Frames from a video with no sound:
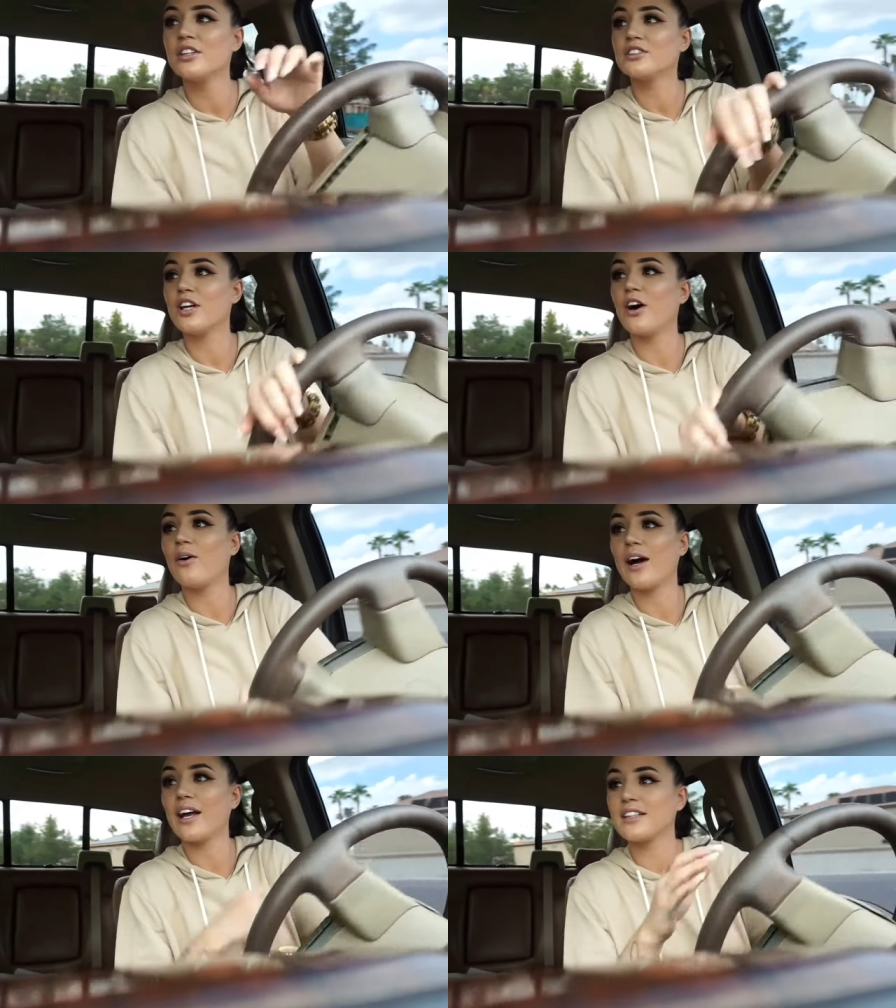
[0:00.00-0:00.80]

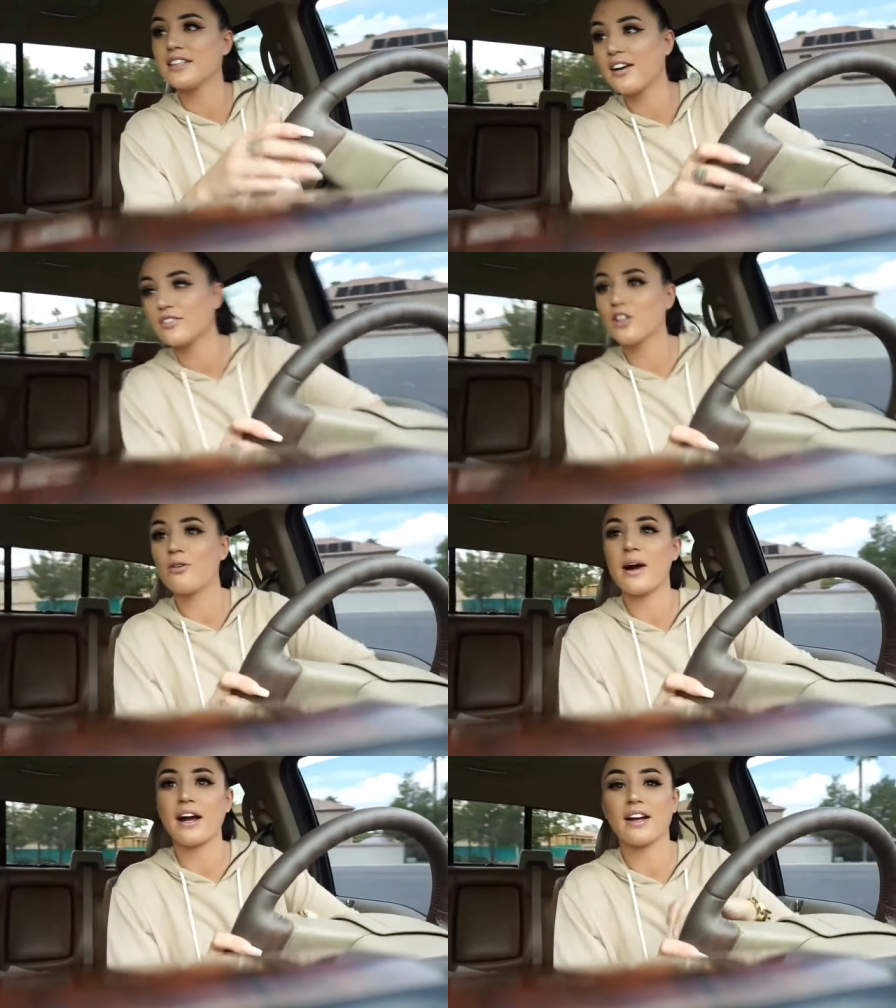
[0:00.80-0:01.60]
So I guess I have to go
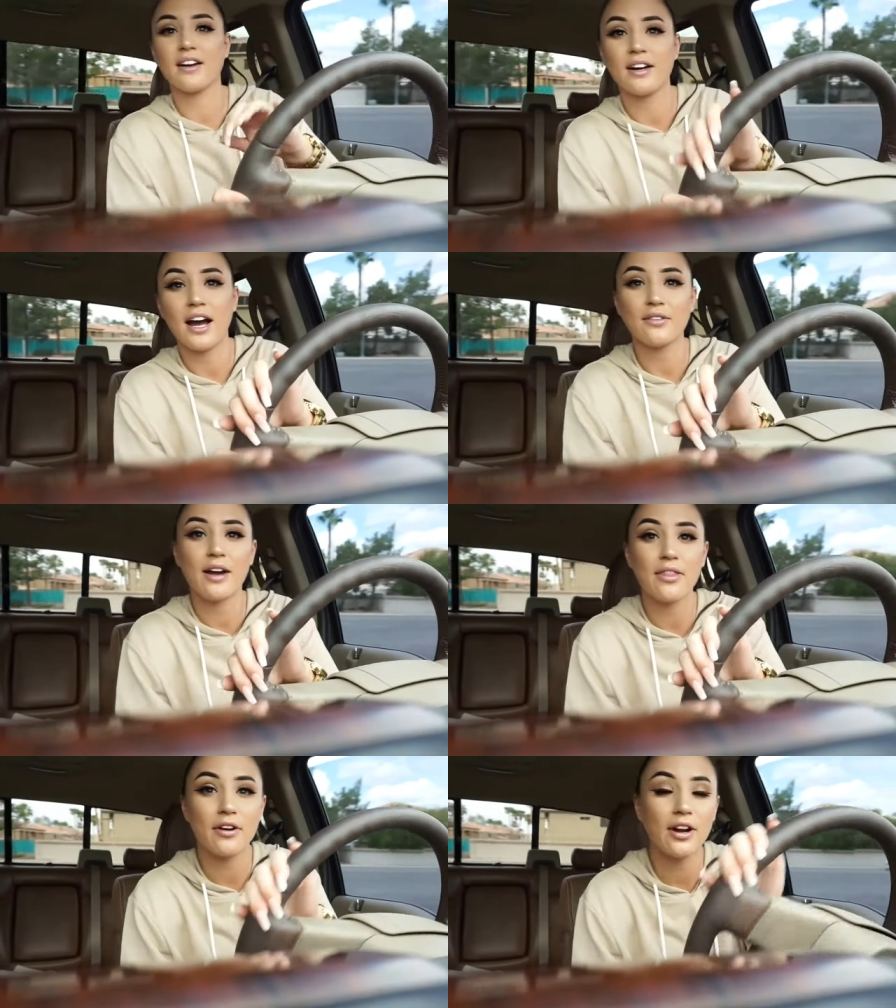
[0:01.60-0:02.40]
back. I'd
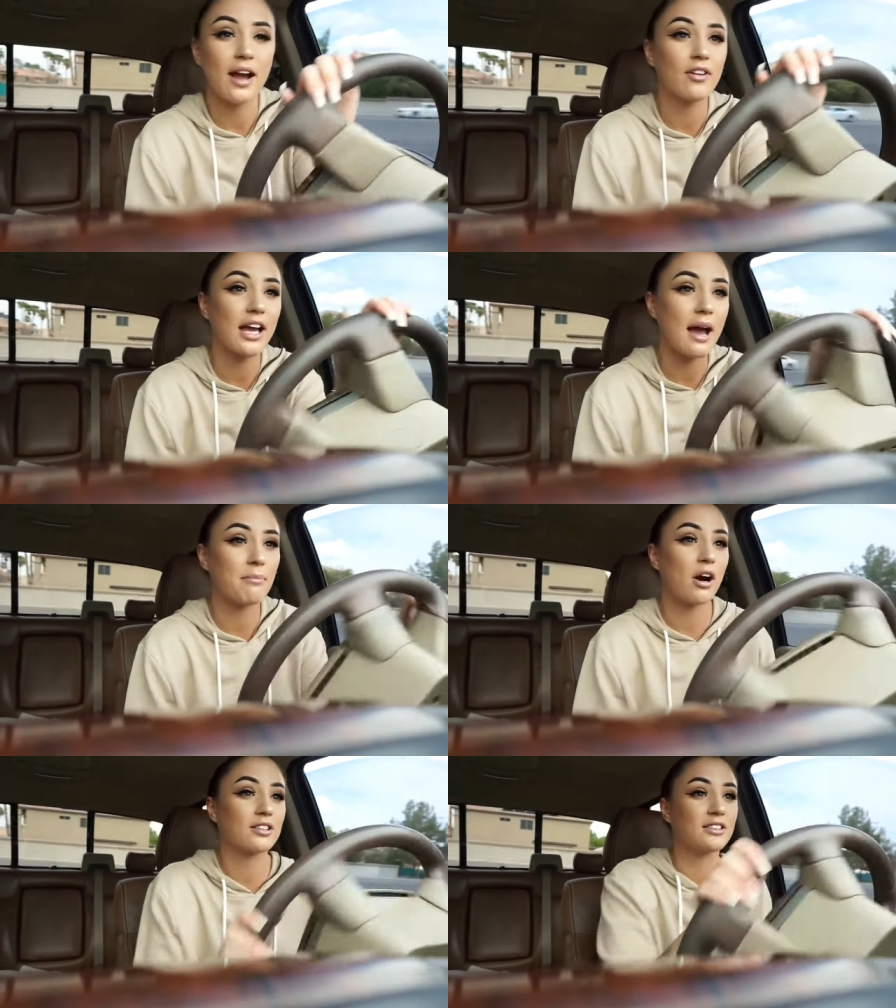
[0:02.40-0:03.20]
rather have a cat
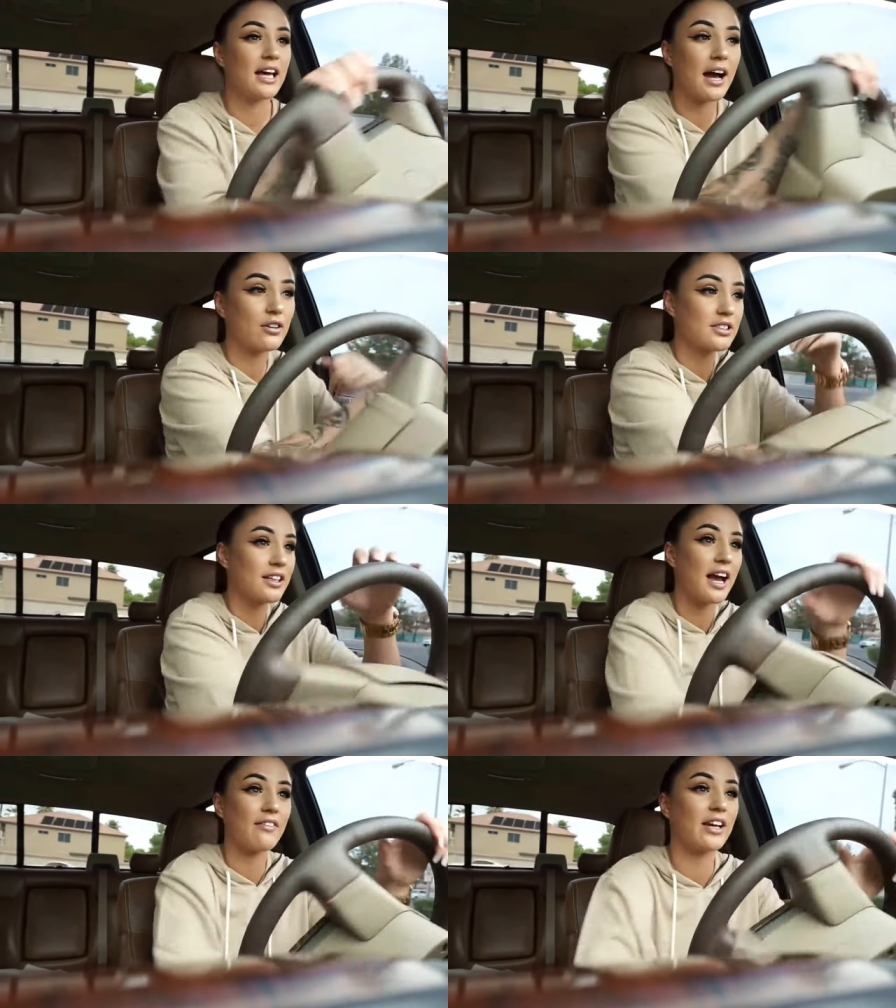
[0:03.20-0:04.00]
box in the house
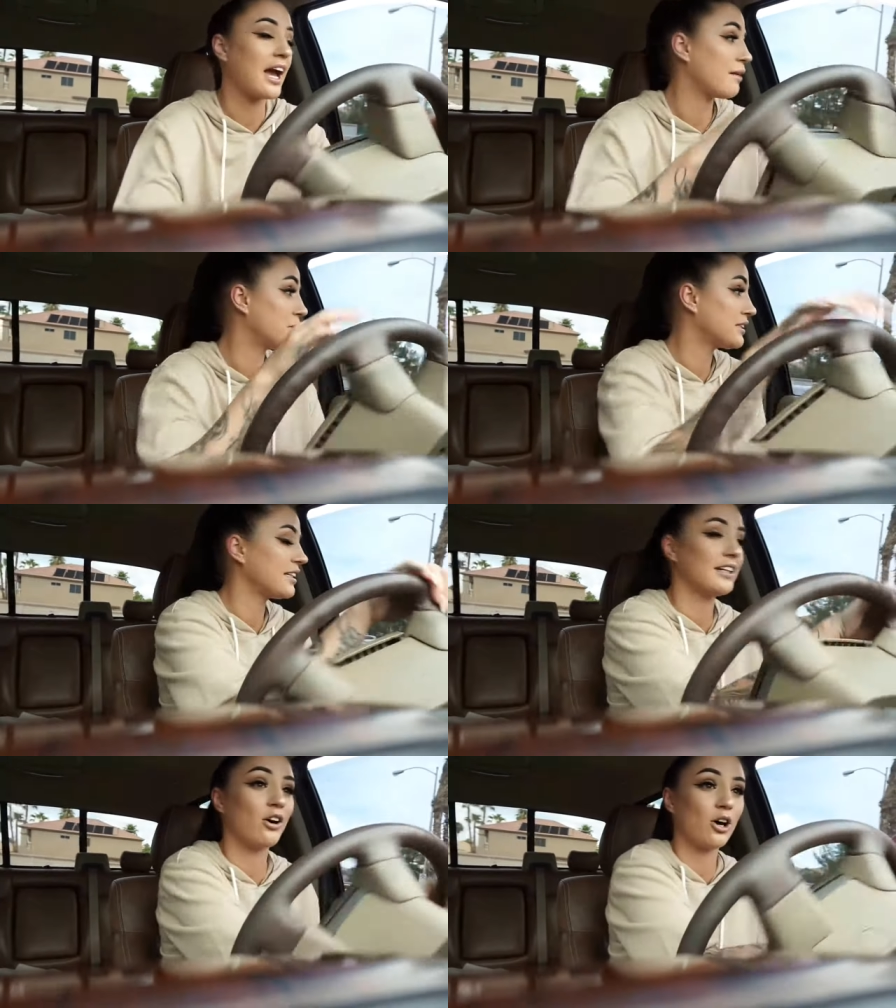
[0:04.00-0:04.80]
than have a cat
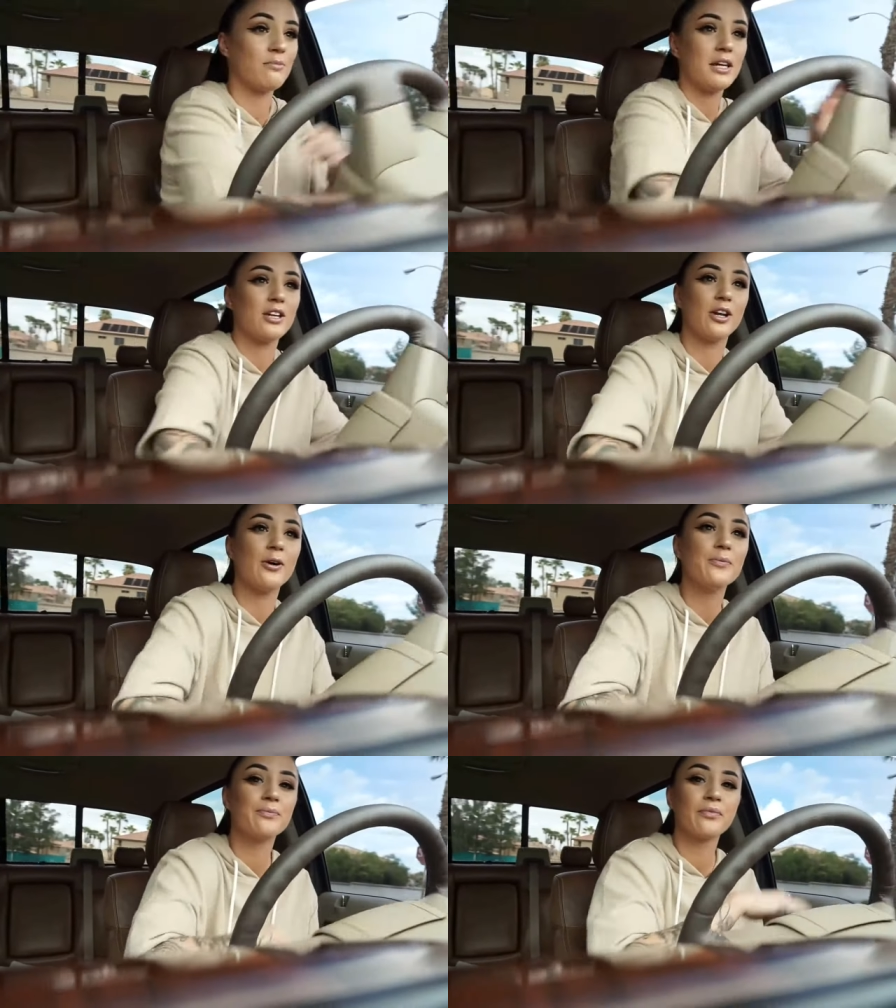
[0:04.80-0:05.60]
pissing on me, you
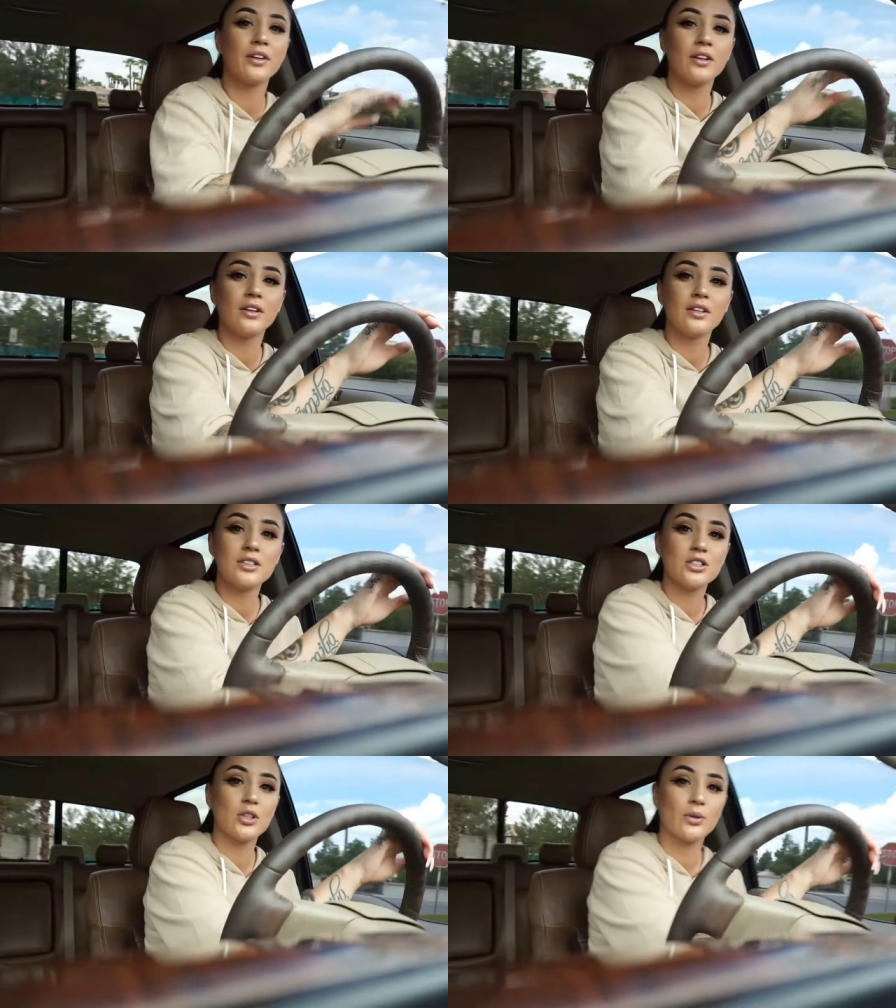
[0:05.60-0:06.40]
know?
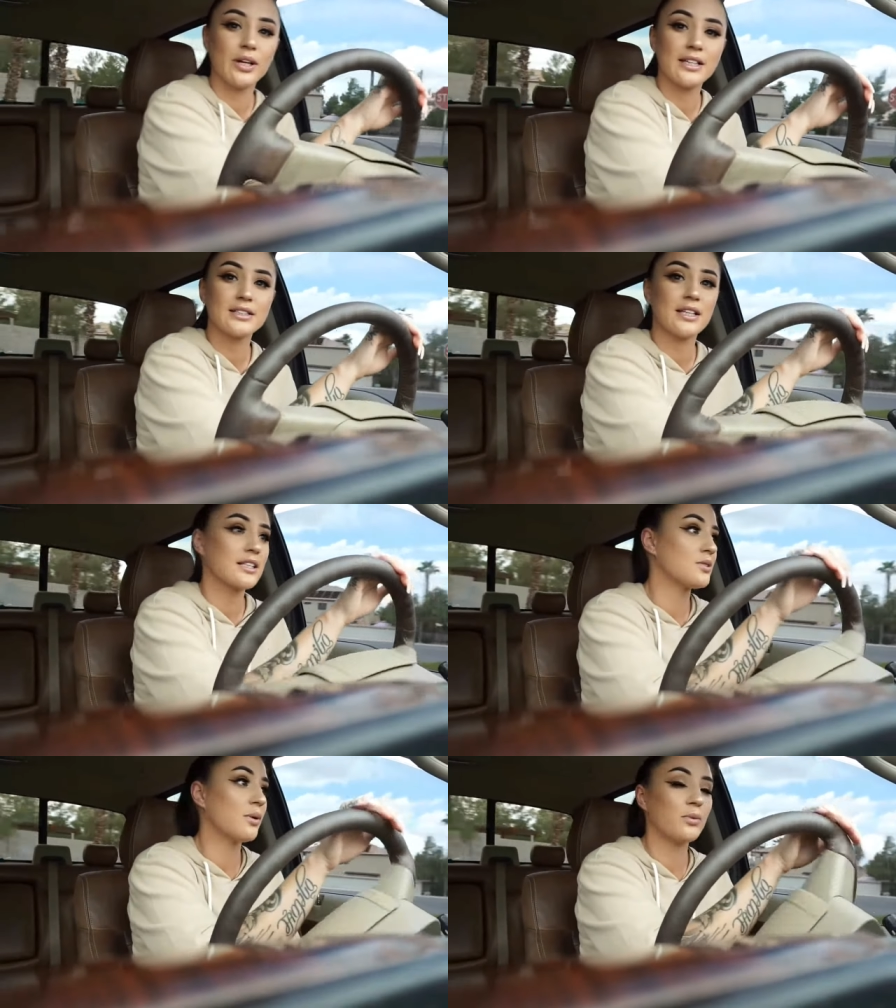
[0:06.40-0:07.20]
So I guess
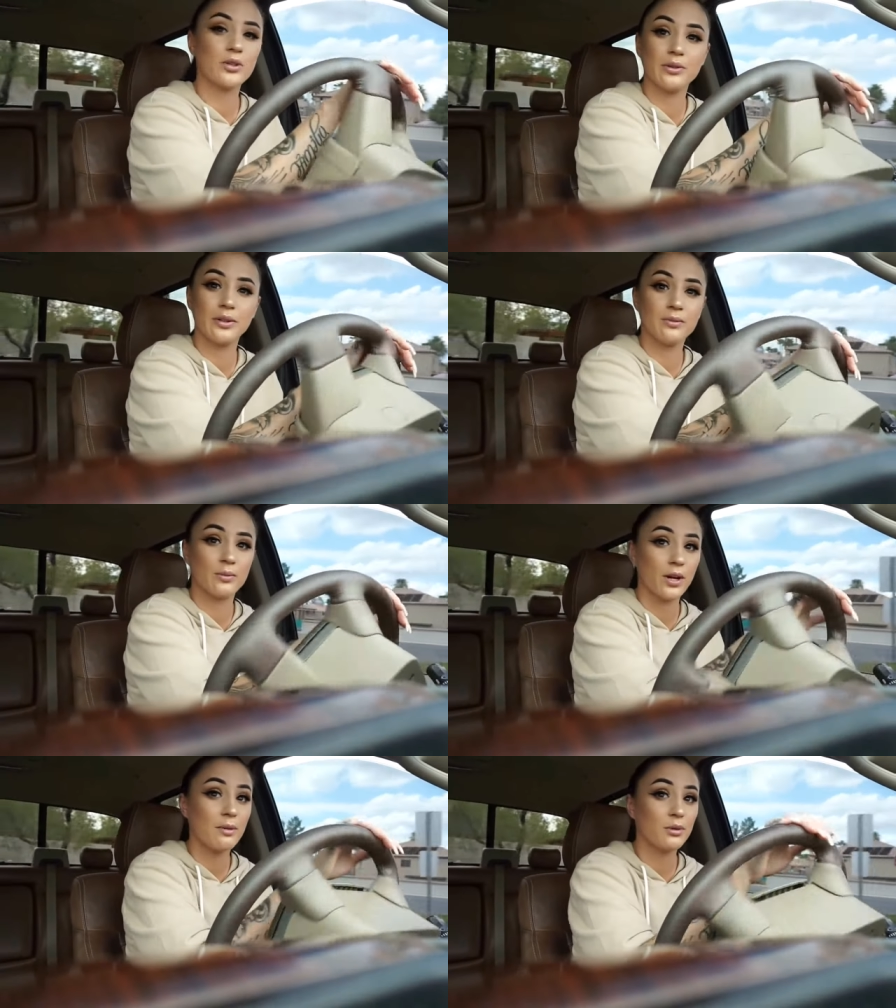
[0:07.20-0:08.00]
that's what we're doing.
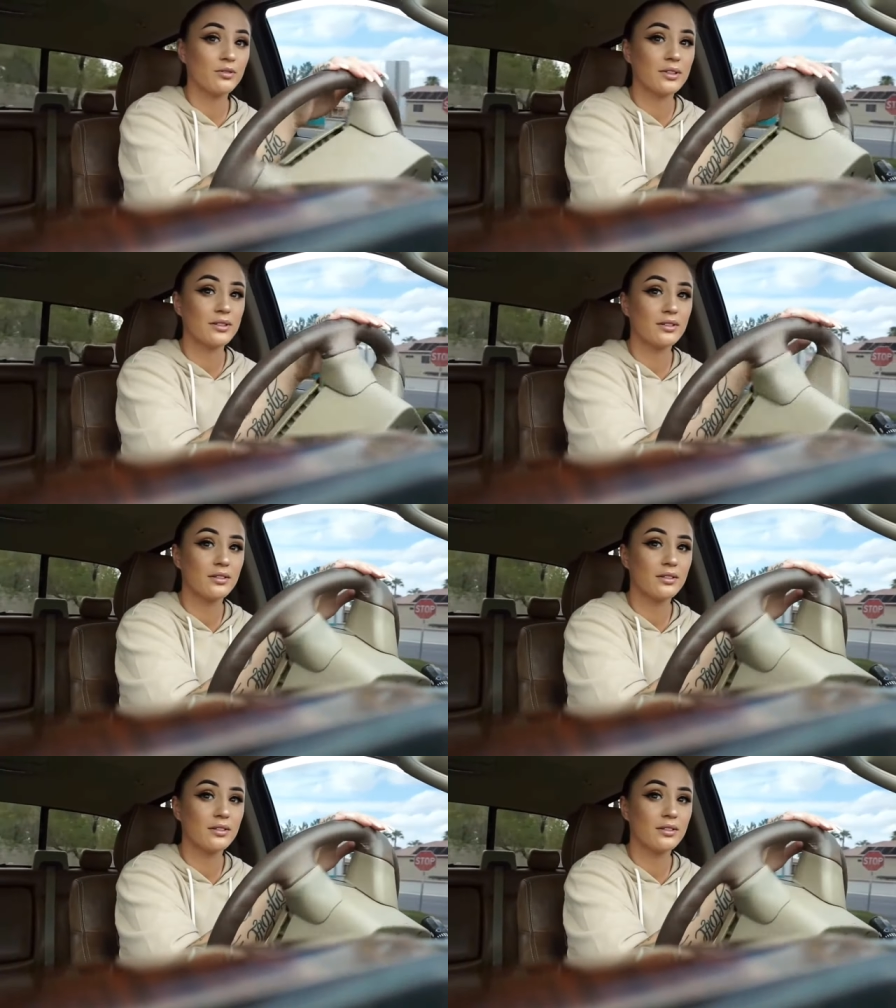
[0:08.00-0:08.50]
We're not moving.